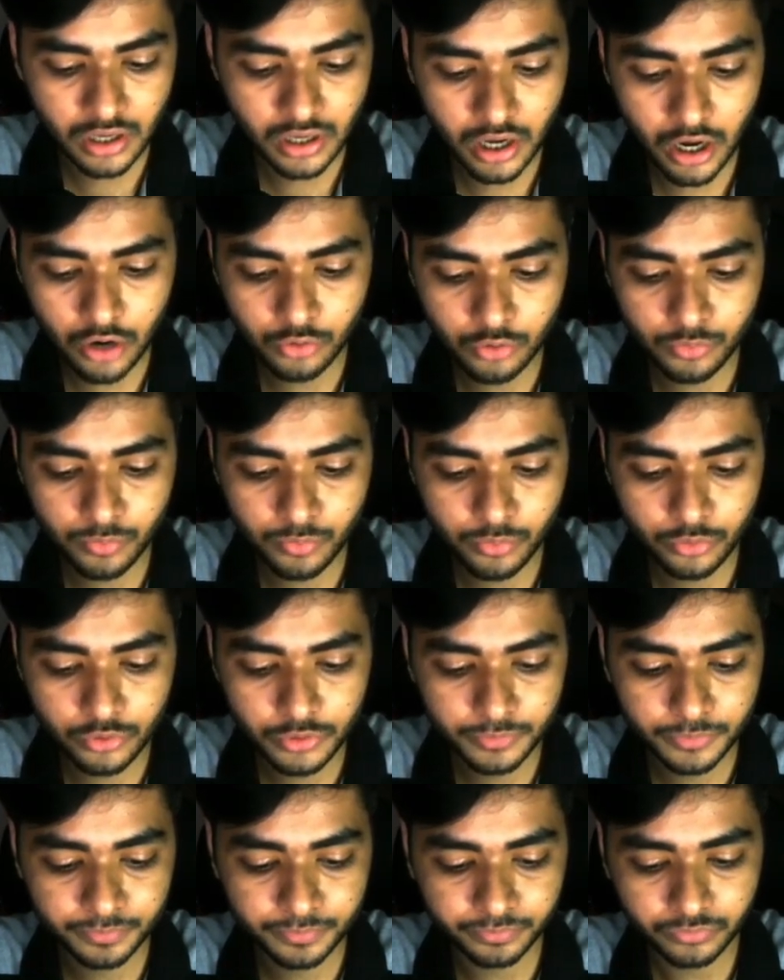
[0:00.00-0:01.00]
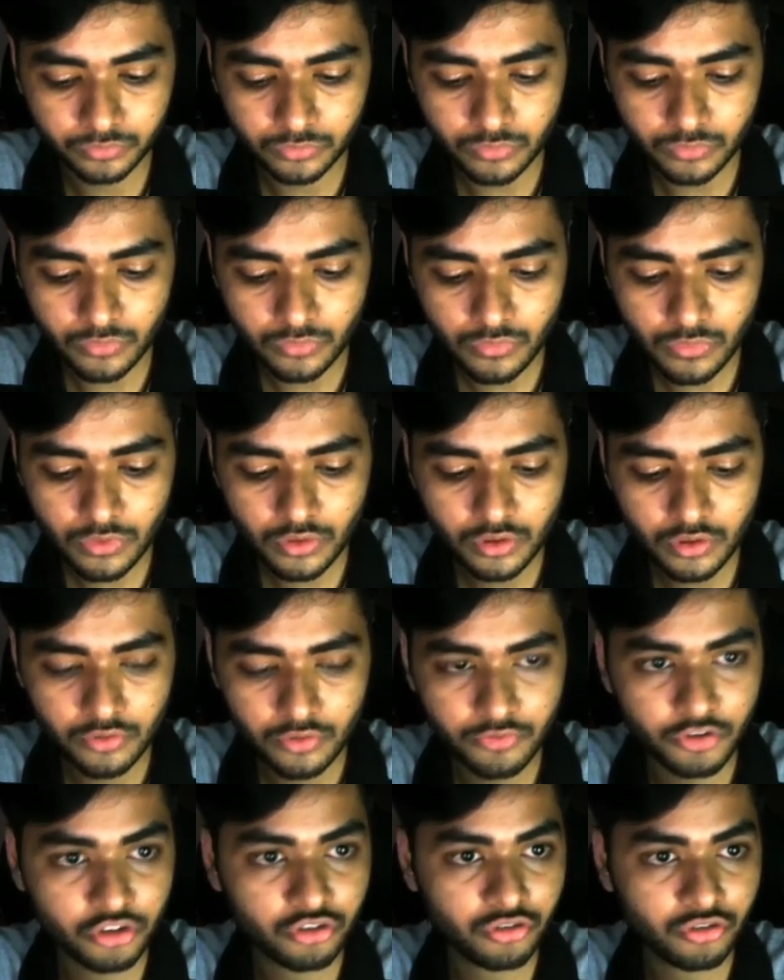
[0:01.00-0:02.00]
output
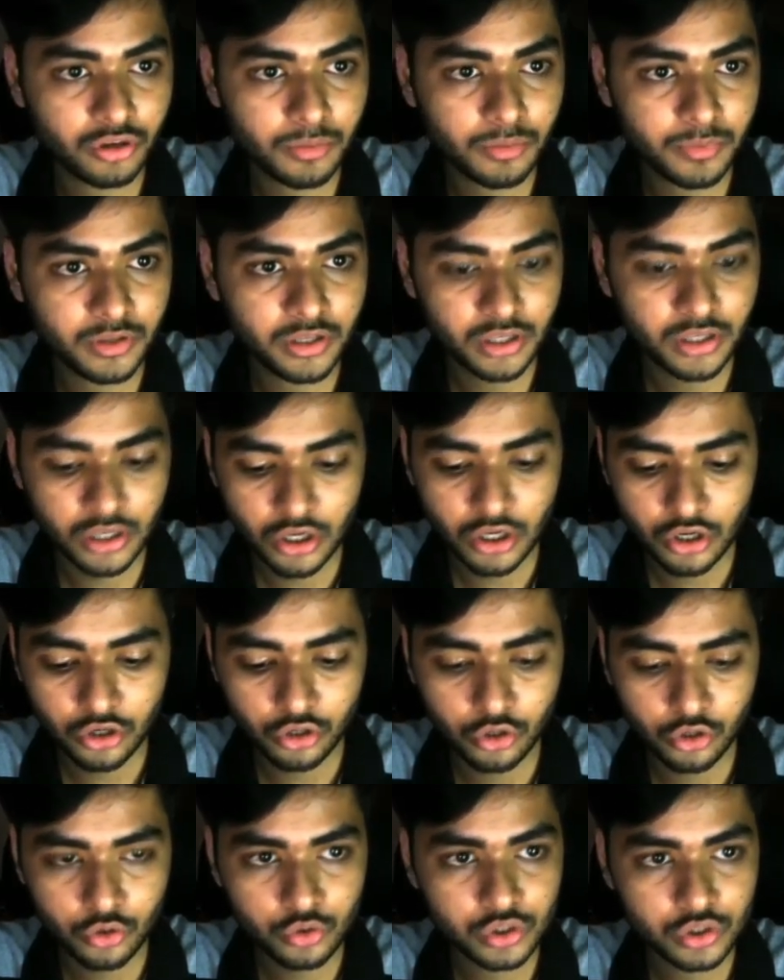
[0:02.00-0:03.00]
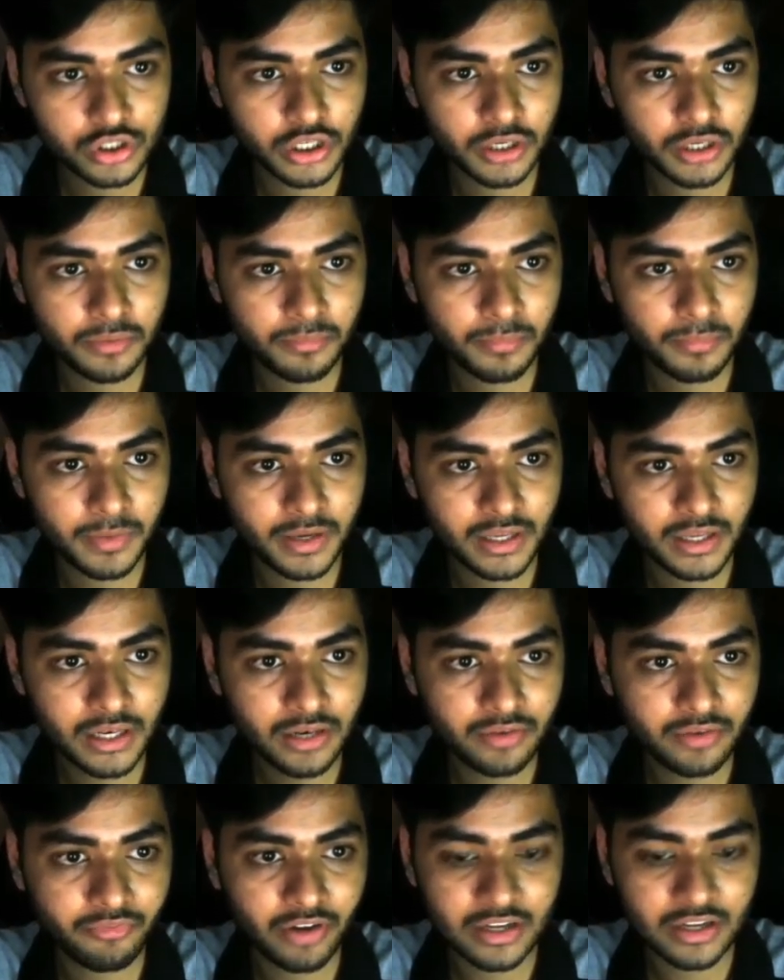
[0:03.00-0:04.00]
which will be used in mail
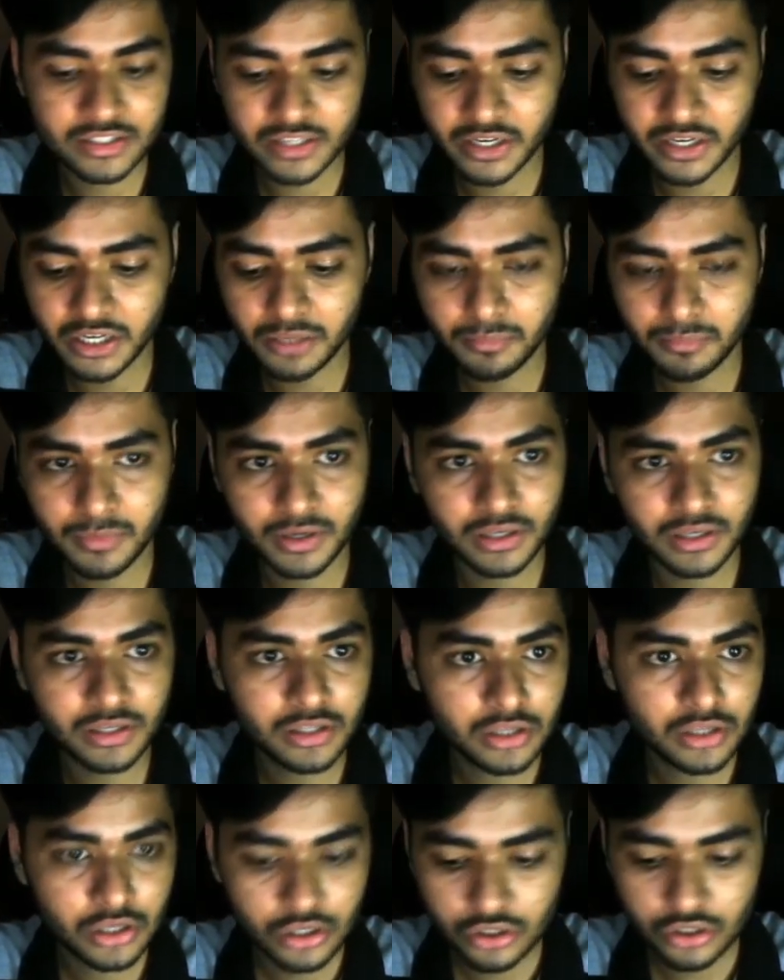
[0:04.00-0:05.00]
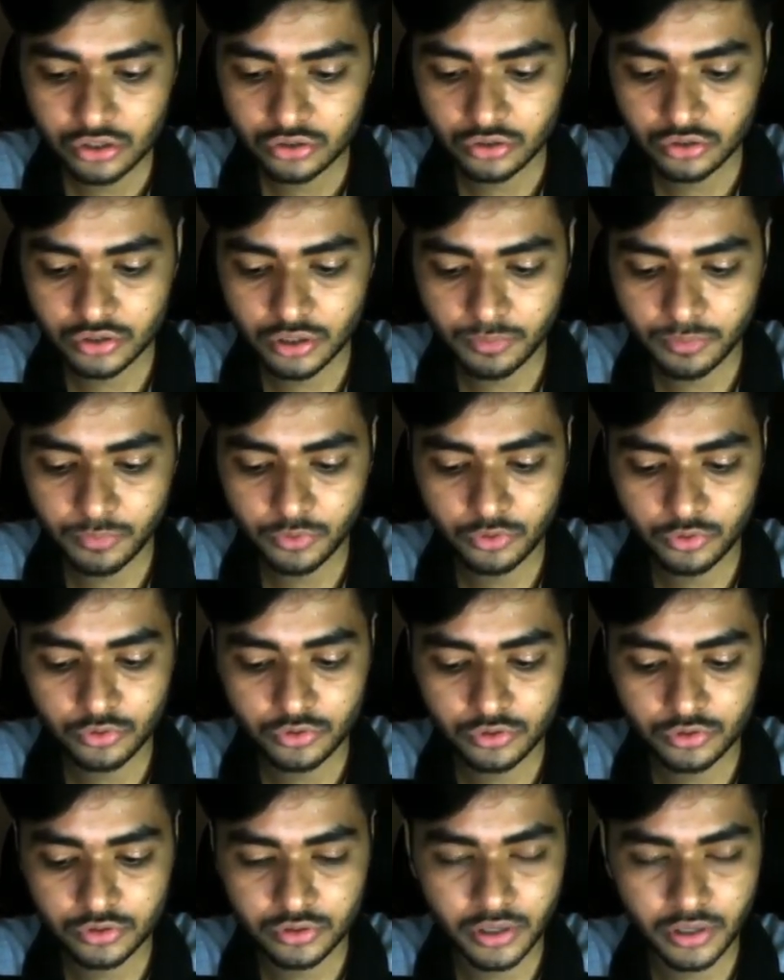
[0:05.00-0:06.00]
while sending mail. So
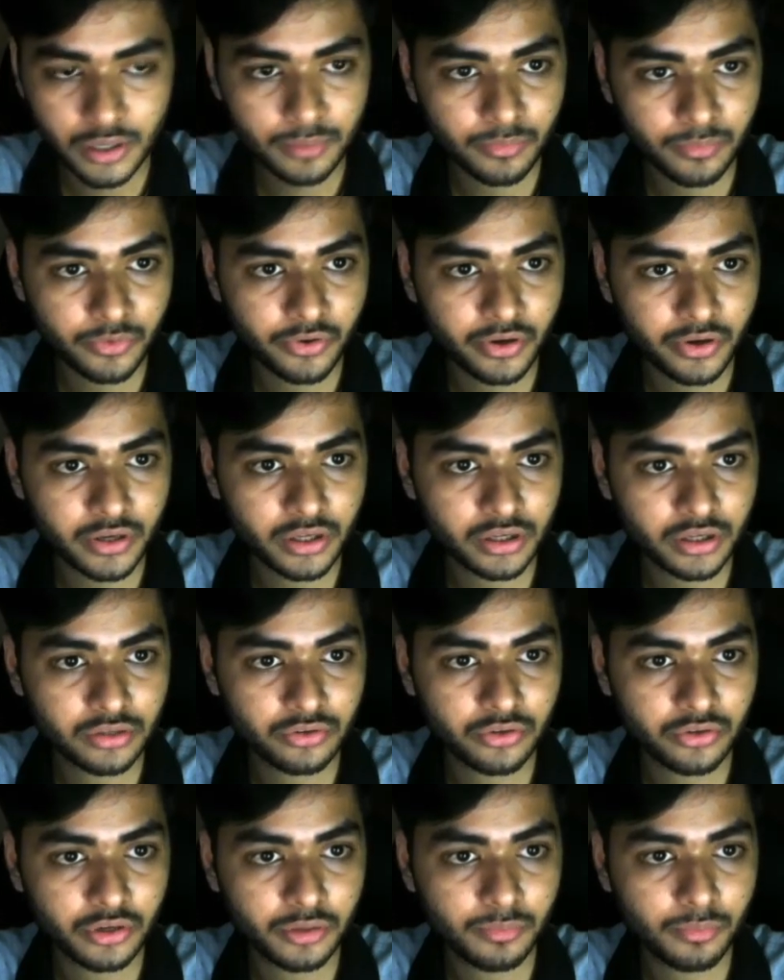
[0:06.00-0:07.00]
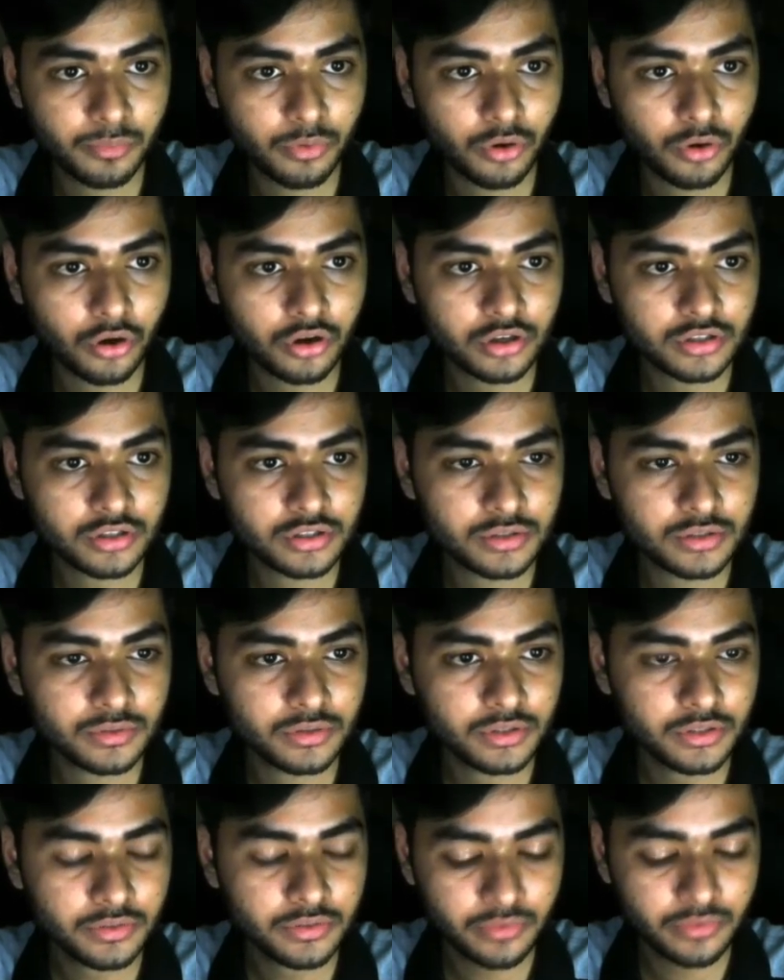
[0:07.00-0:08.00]
suppose I'm creating a 3 blocks
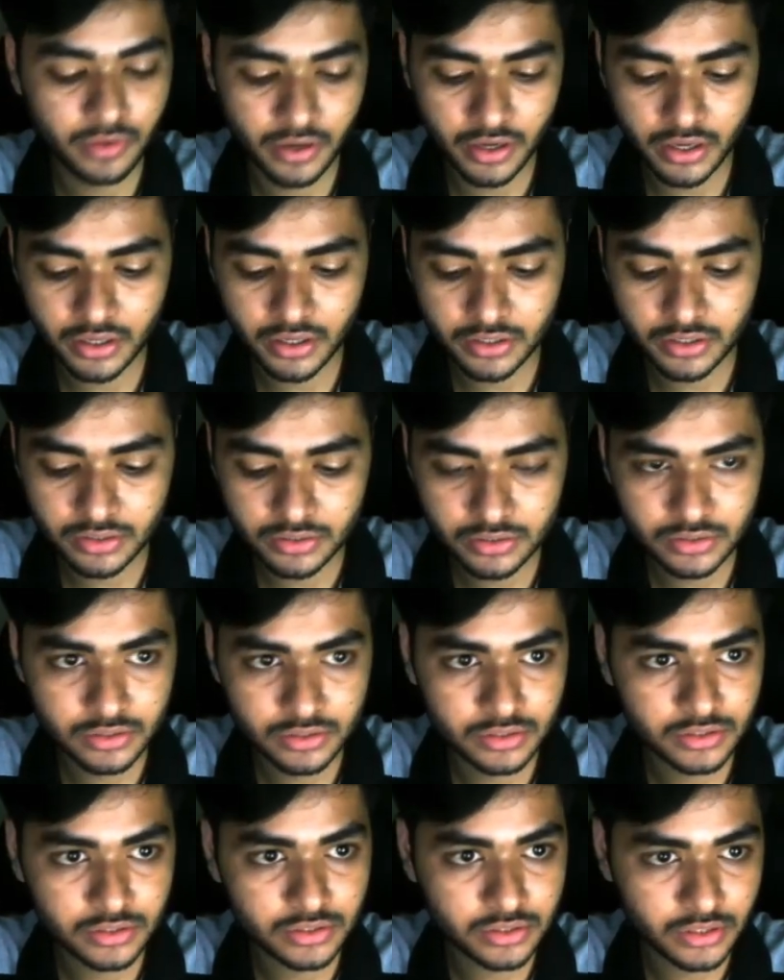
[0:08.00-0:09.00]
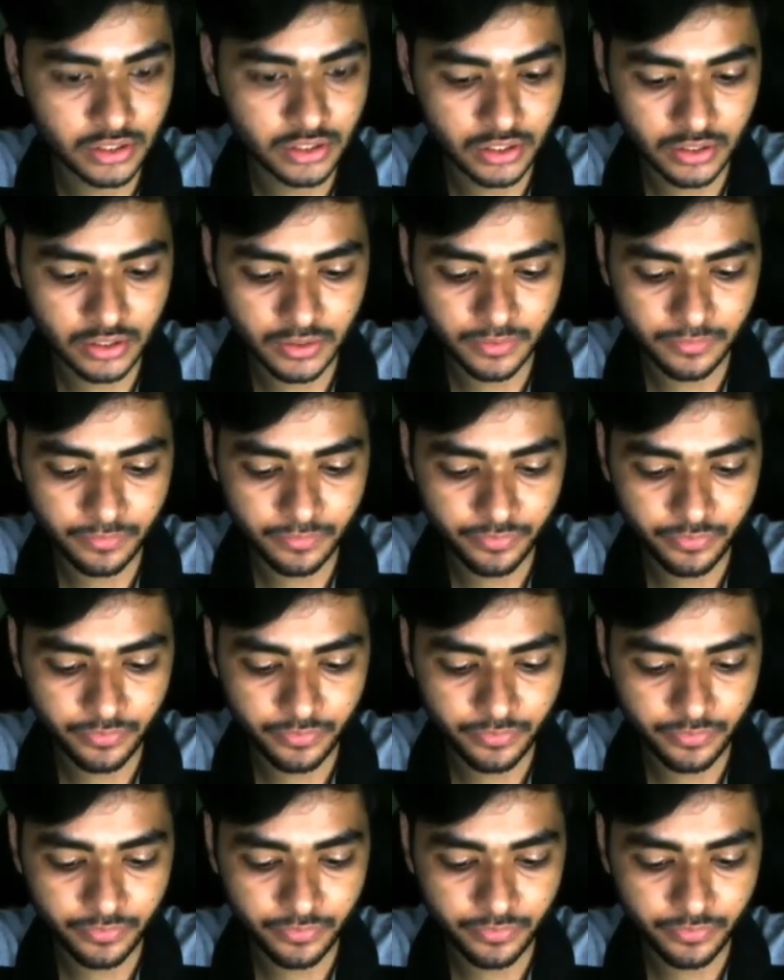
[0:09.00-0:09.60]
here and say